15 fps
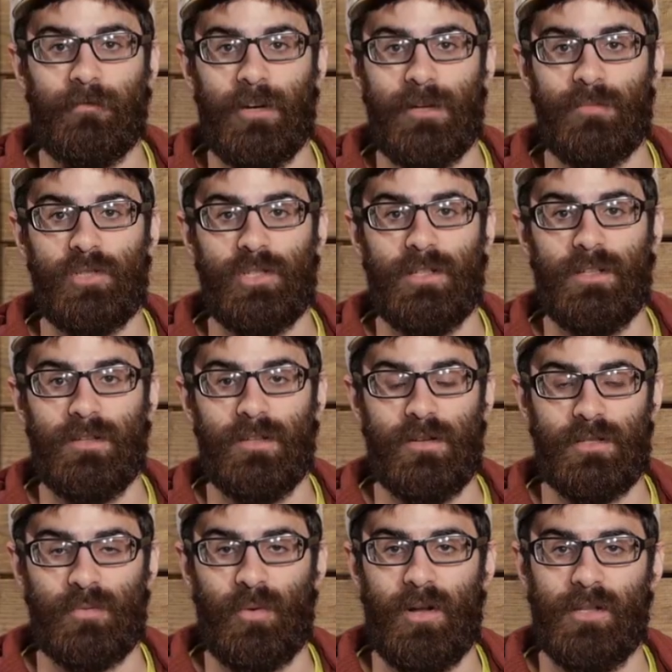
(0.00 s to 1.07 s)
frame sheet in there
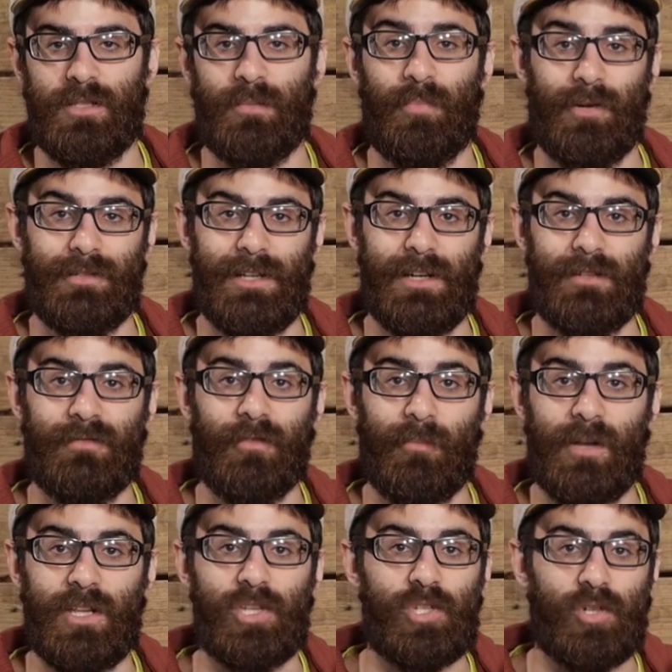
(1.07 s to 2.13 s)
as well to protect
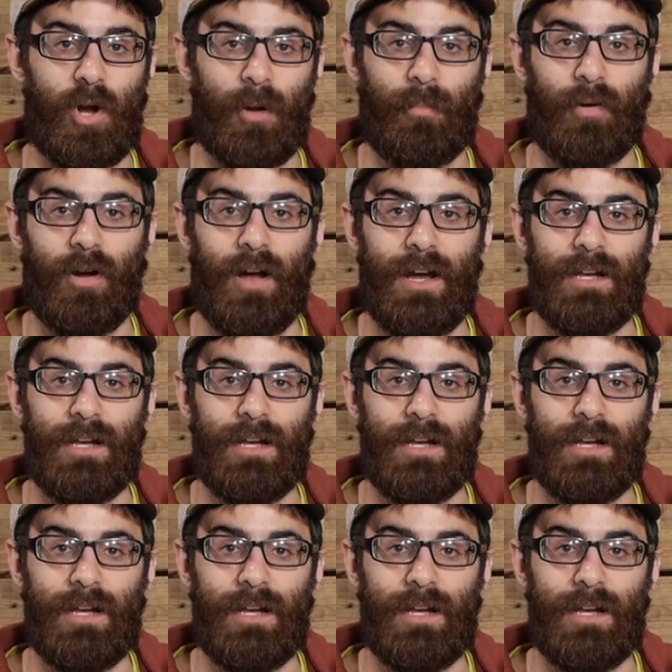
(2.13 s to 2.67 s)
from any sharper